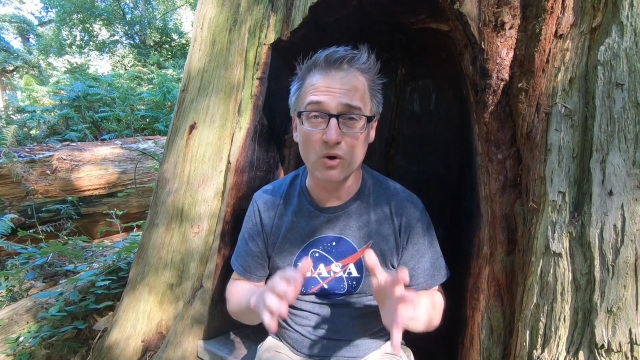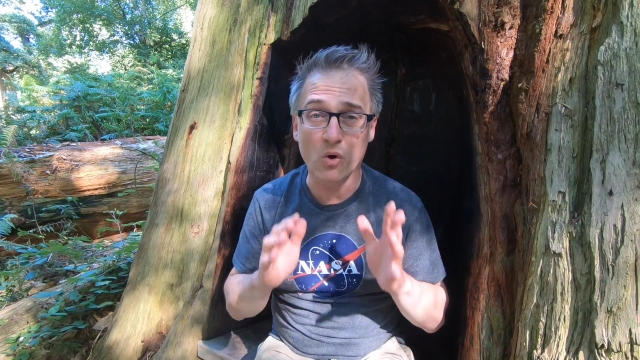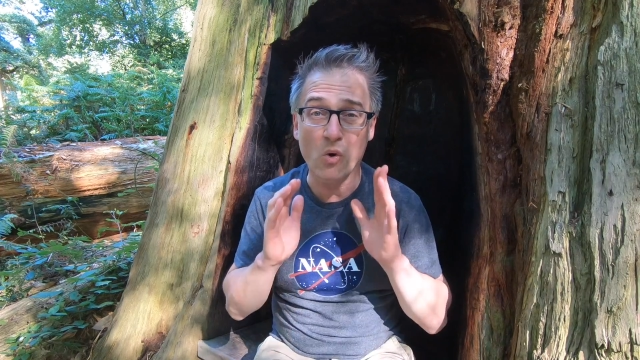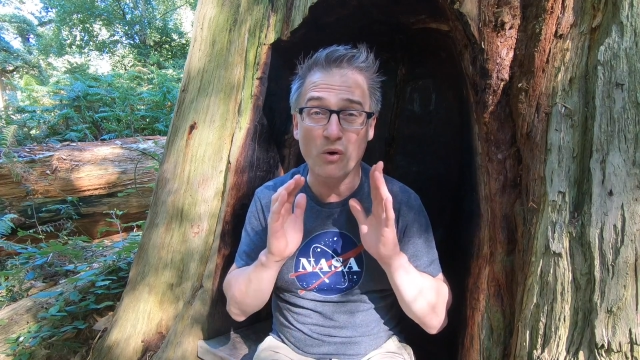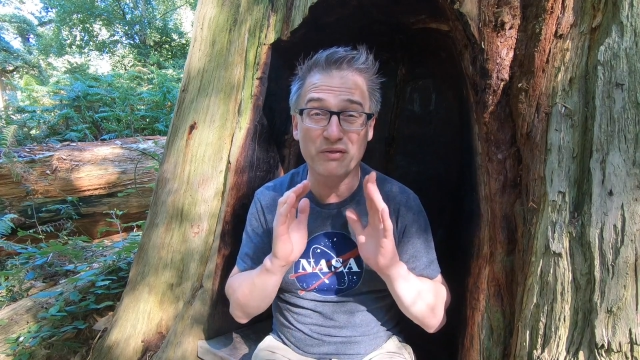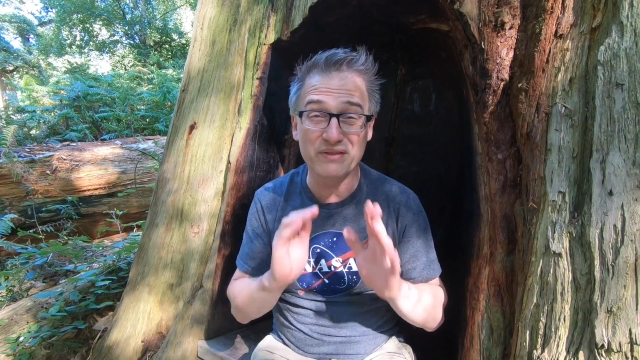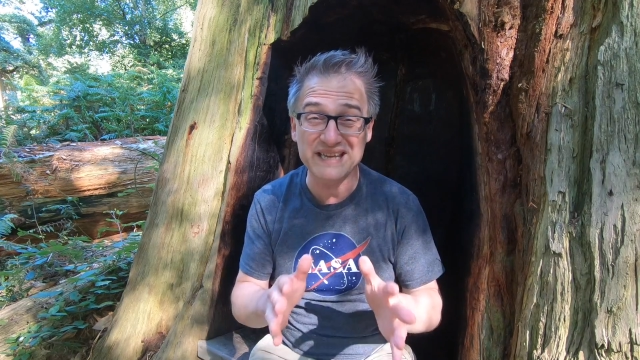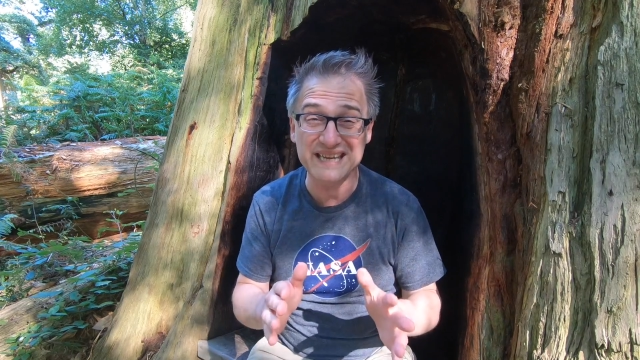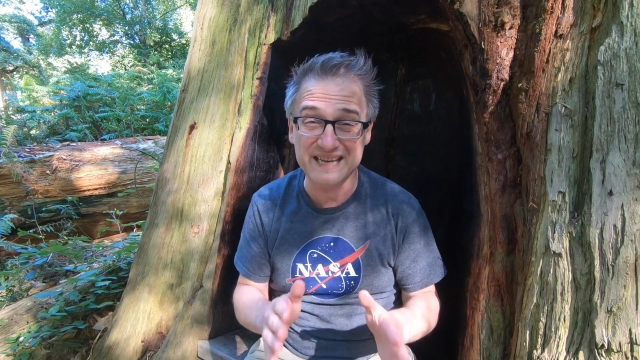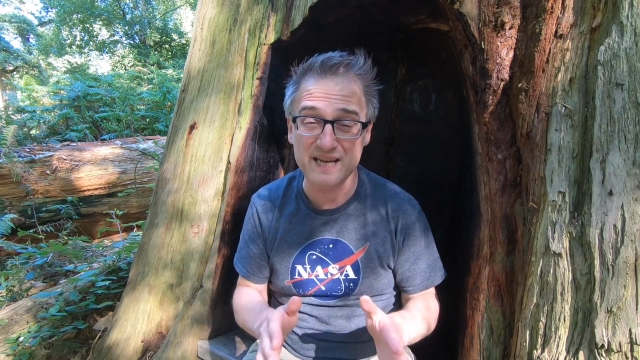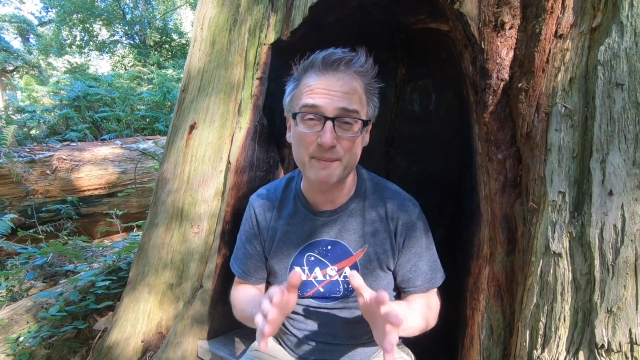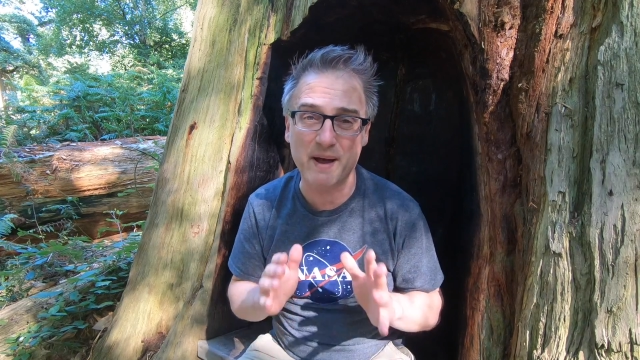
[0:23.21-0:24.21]
or
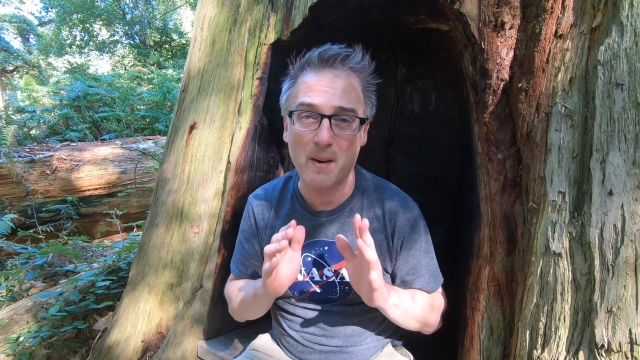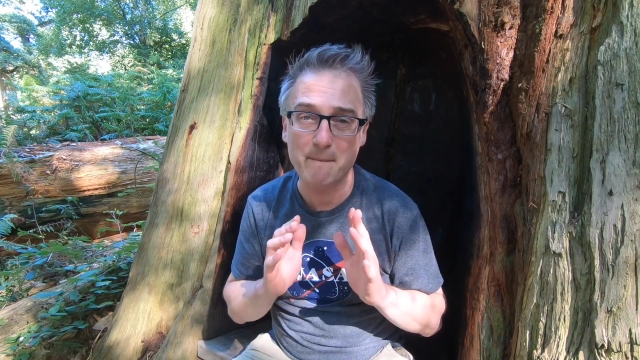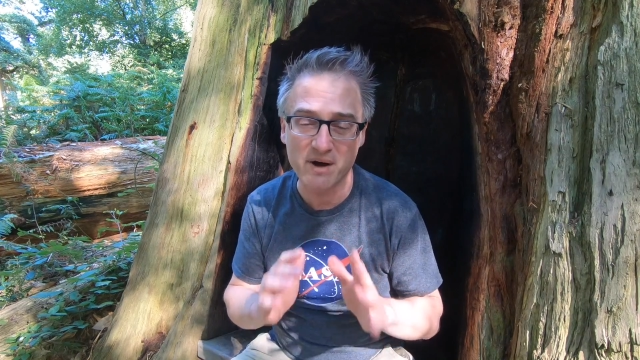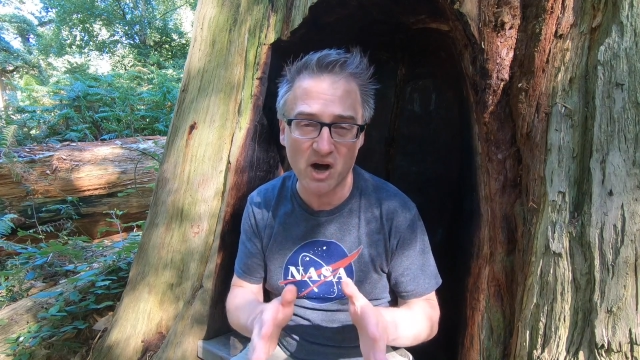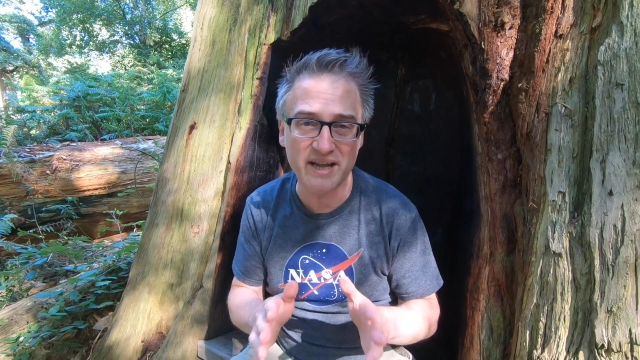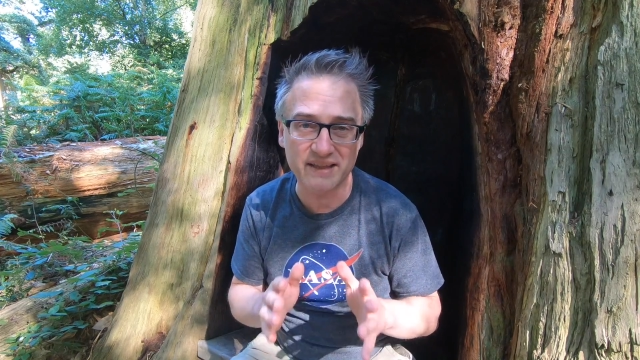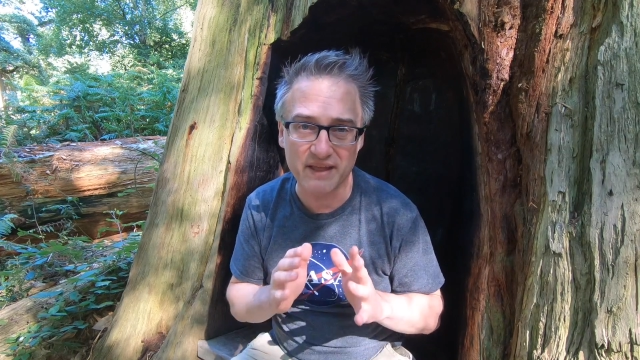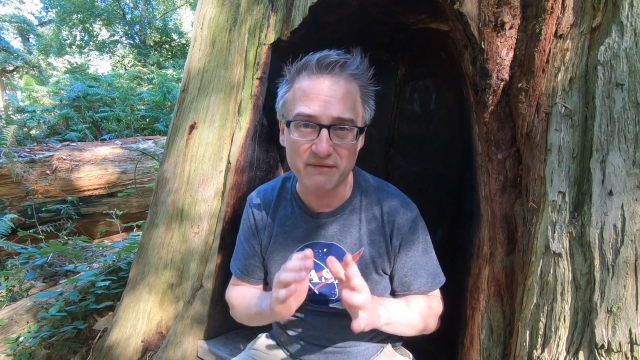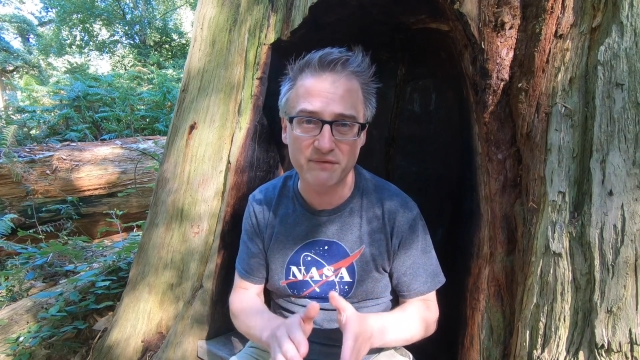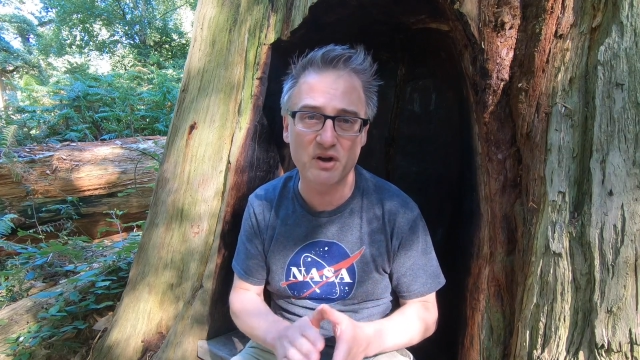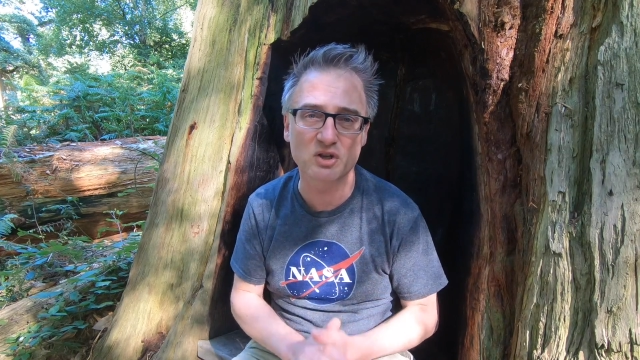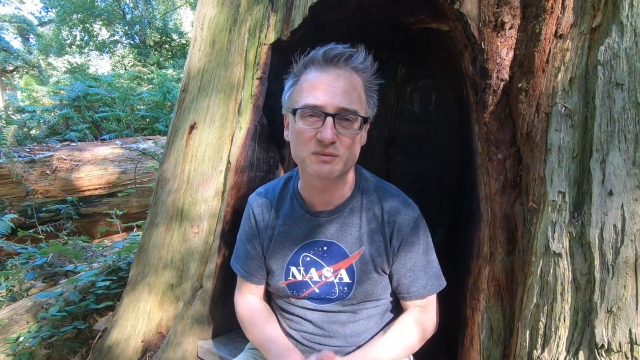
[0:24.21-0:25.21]
thinking about buying their
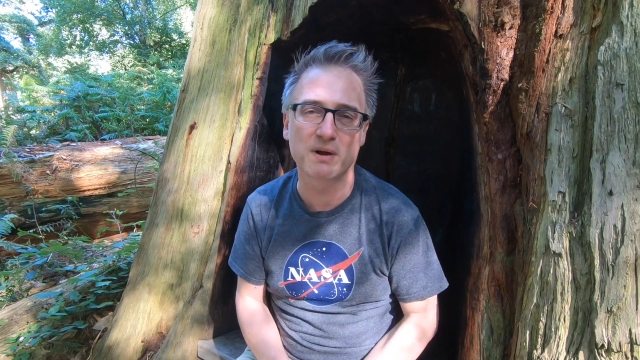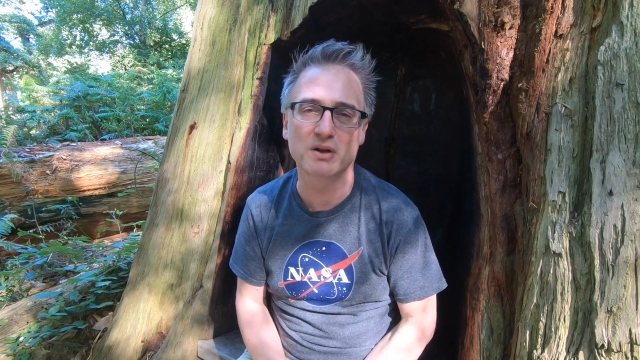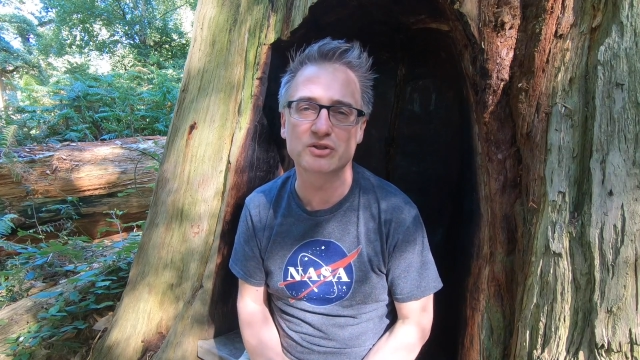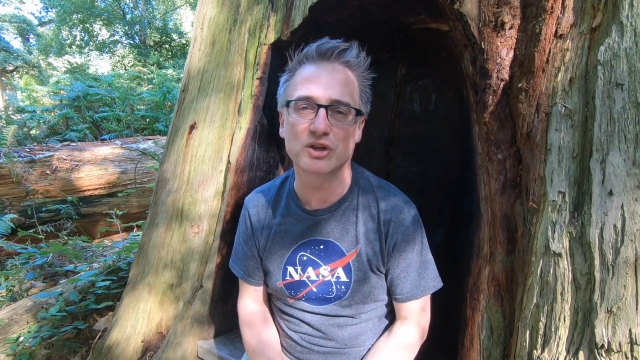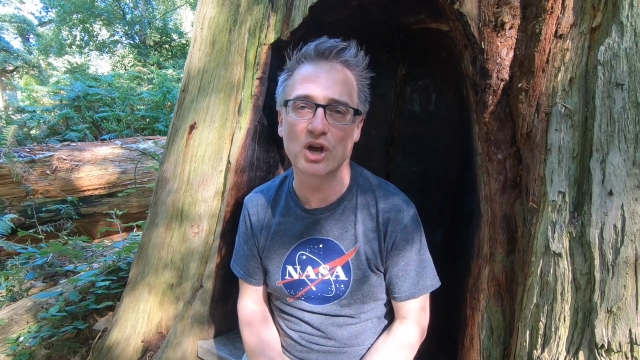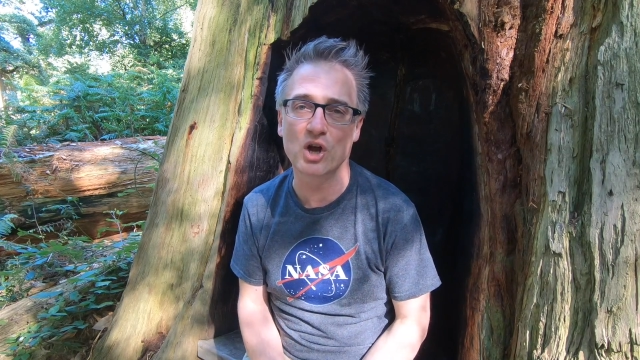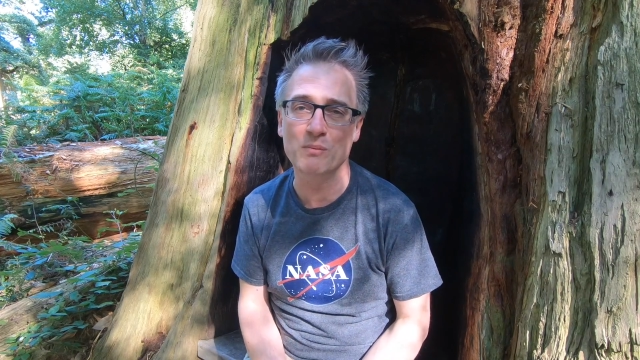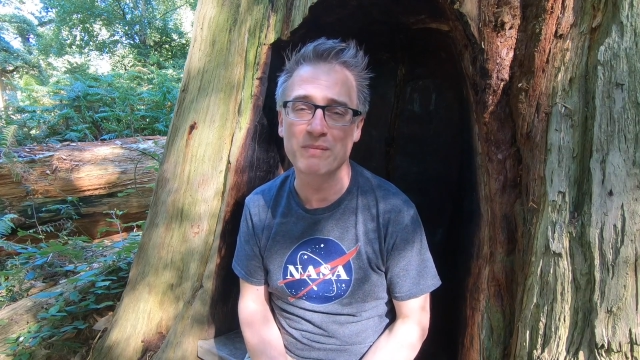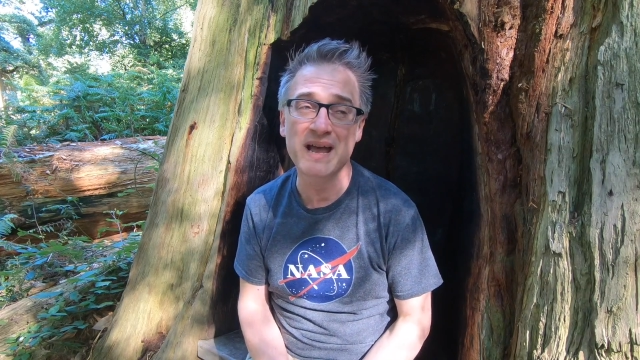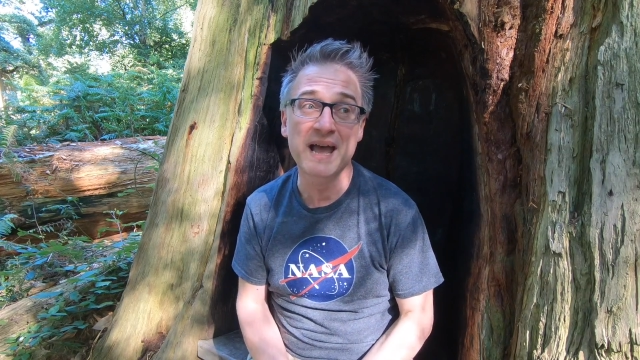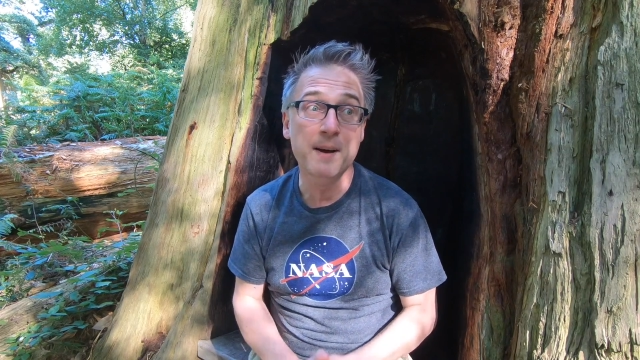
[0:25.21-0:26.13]
first motorhome